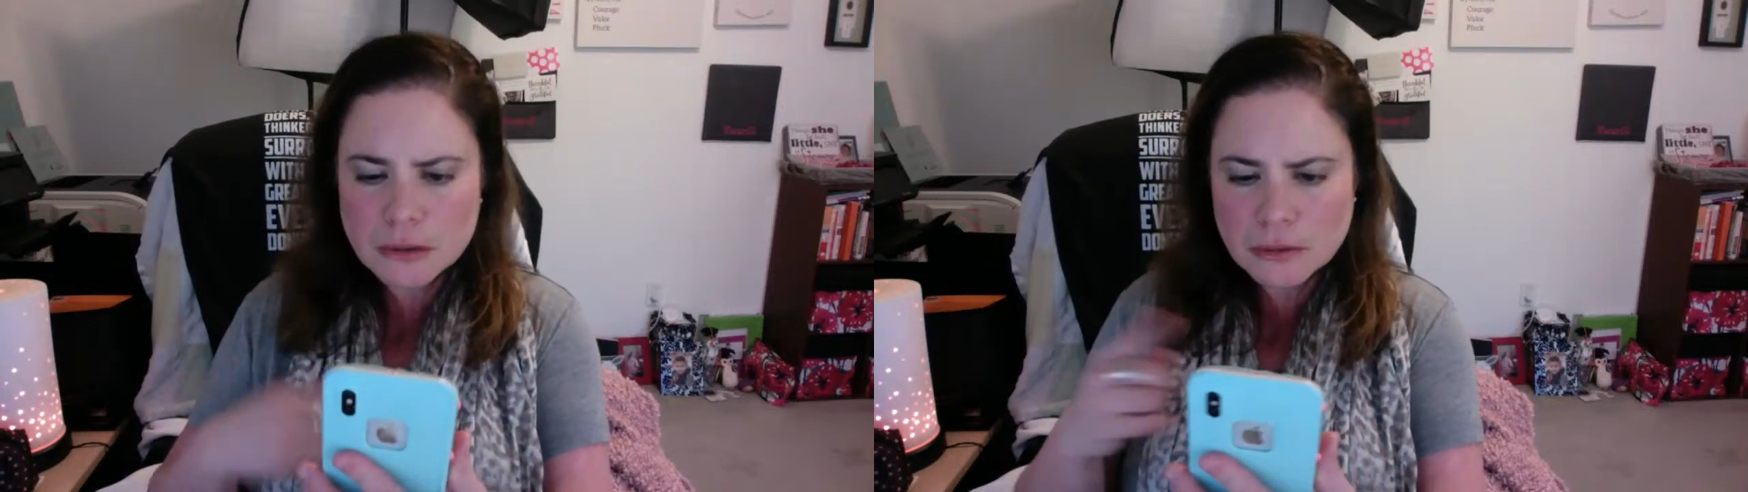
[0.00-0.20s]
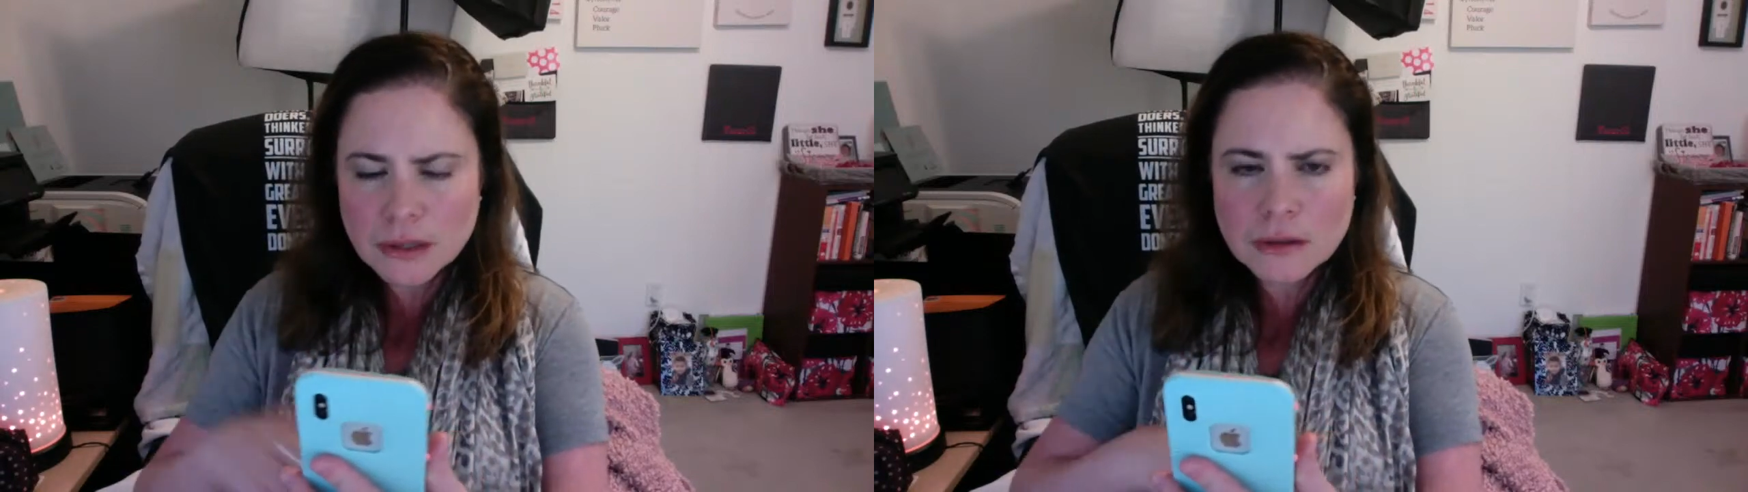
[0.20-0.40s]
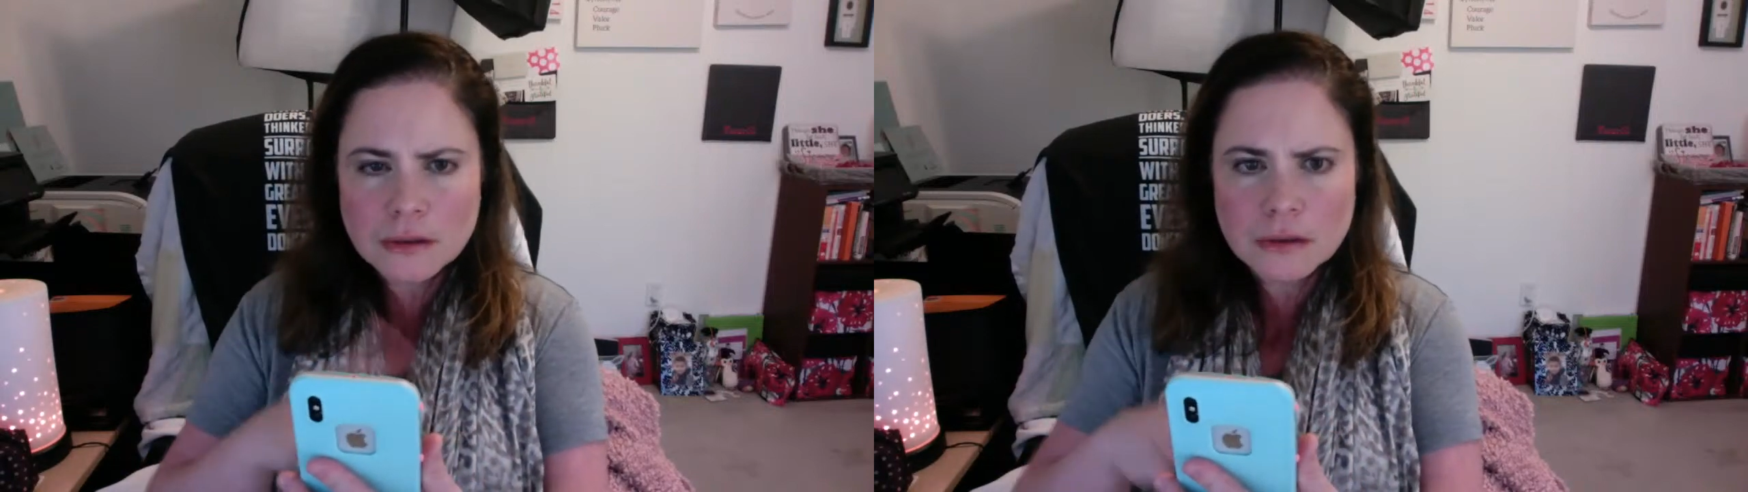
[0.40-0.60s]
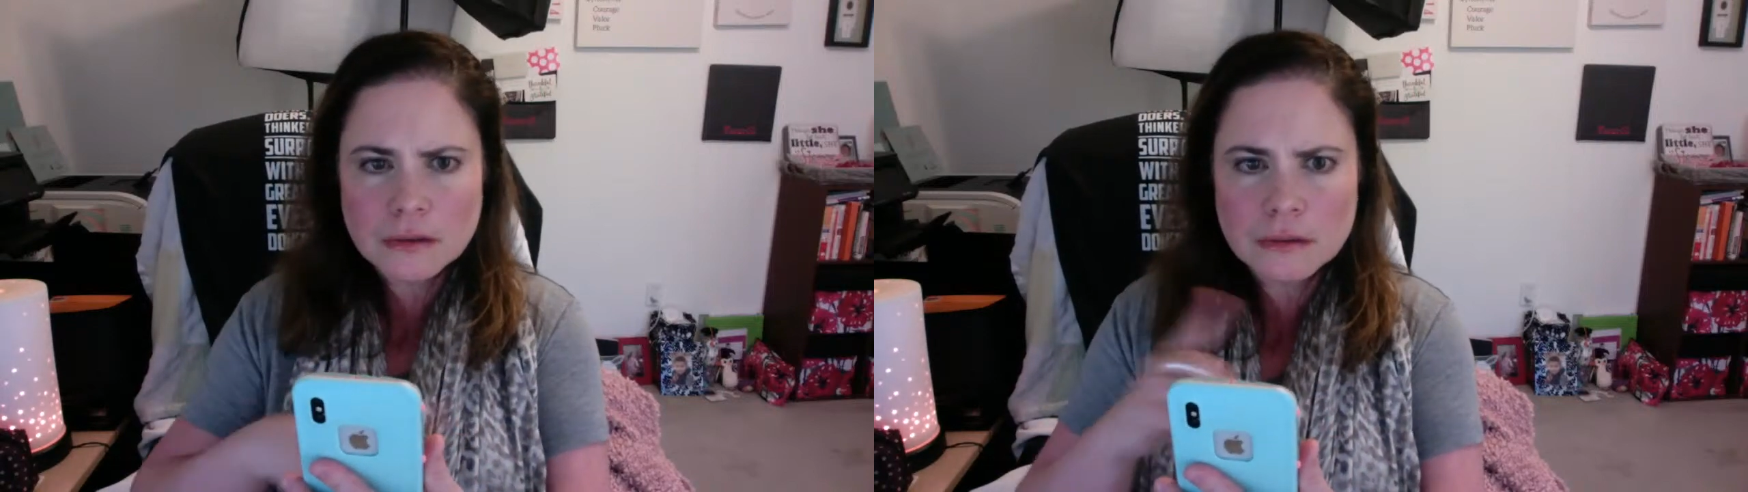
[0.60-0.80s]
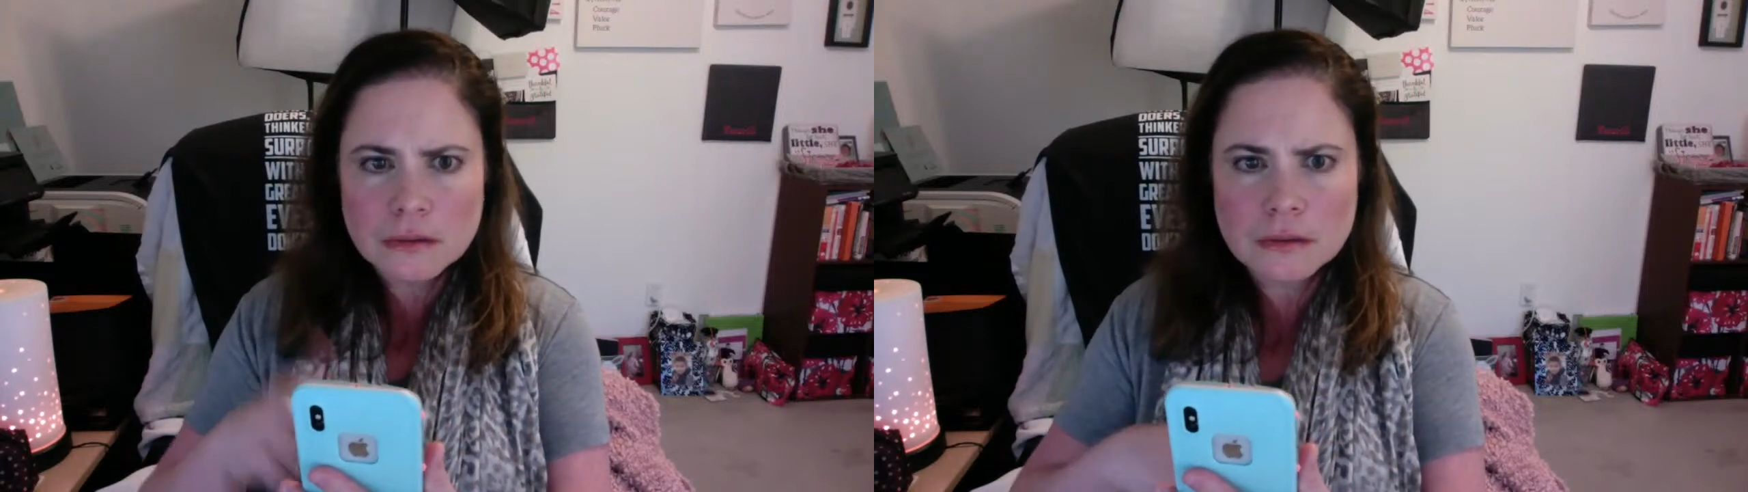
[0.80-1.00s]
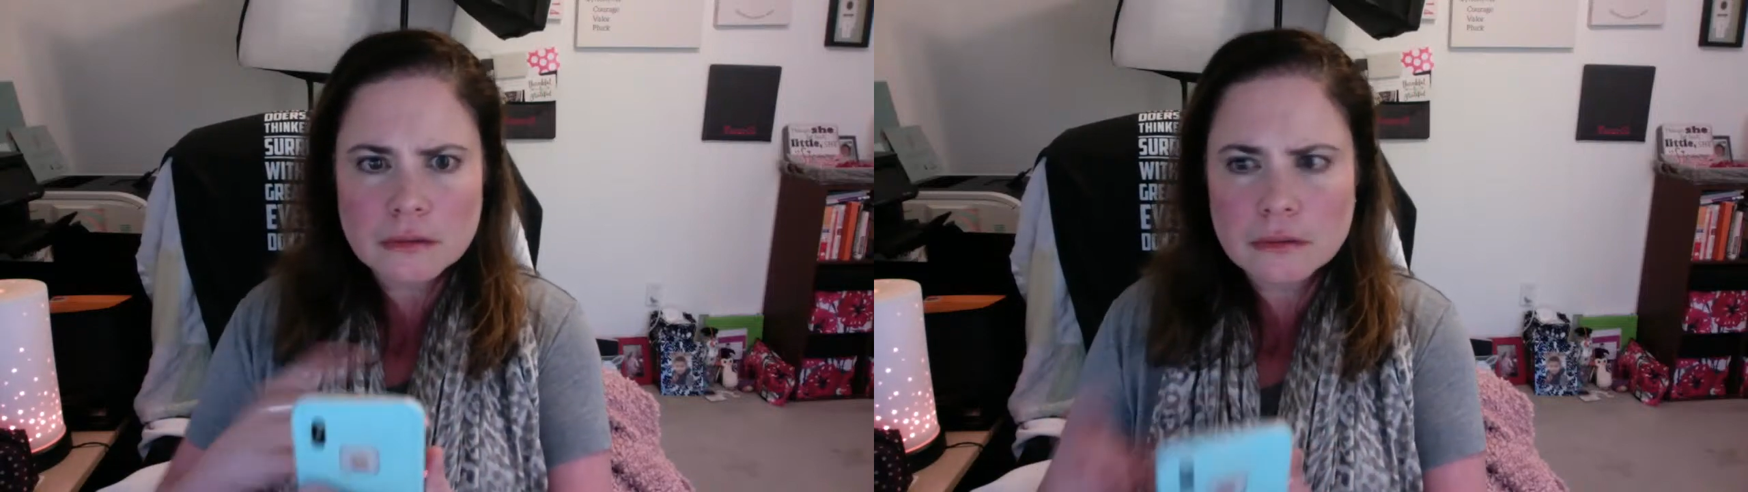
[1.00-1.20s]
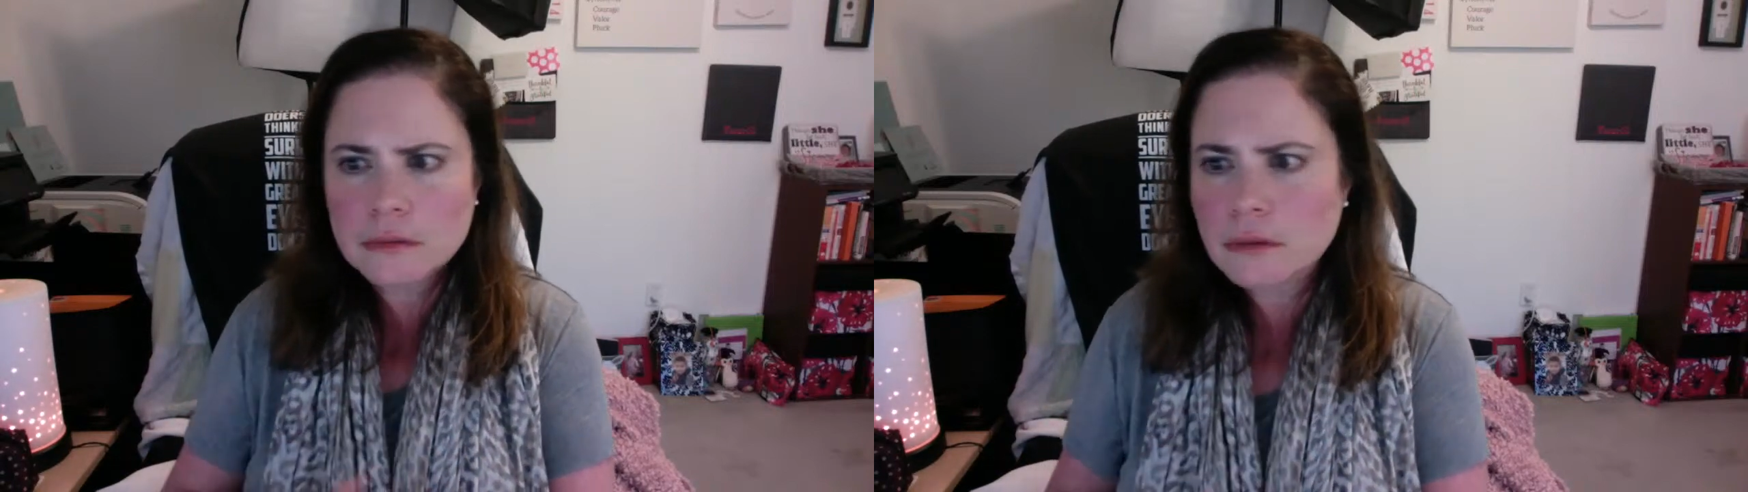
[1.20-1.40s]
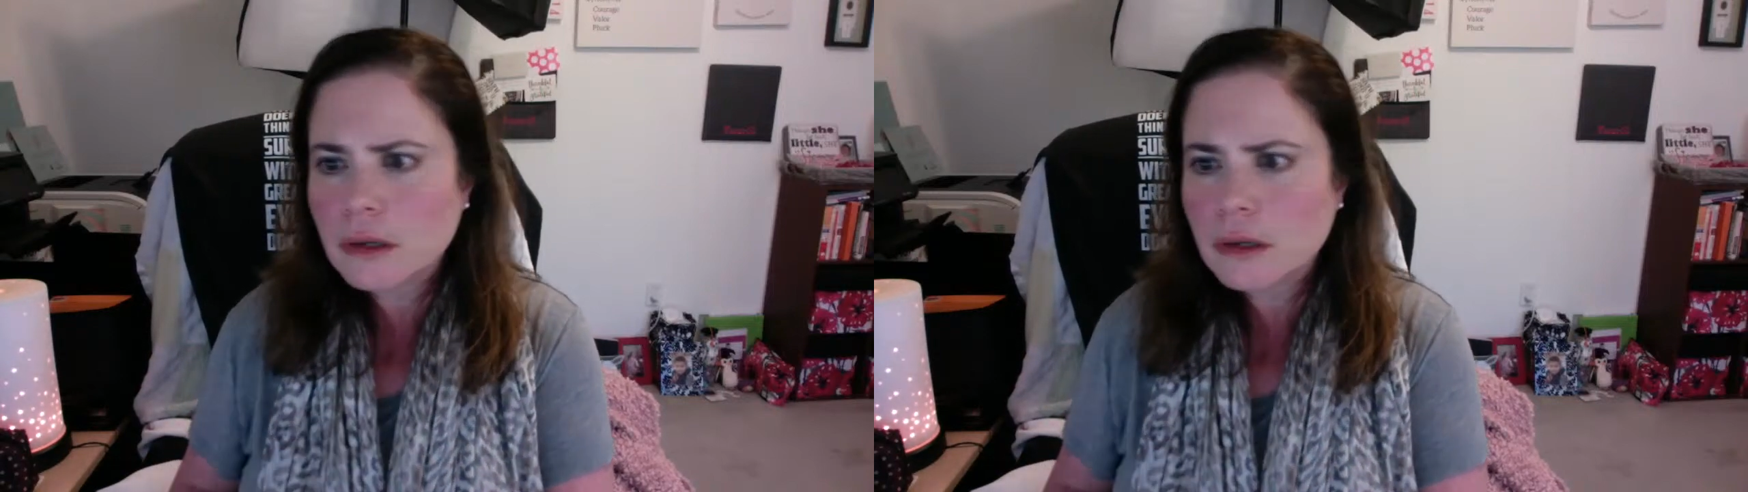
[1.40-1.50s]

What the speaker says: you're like, oh.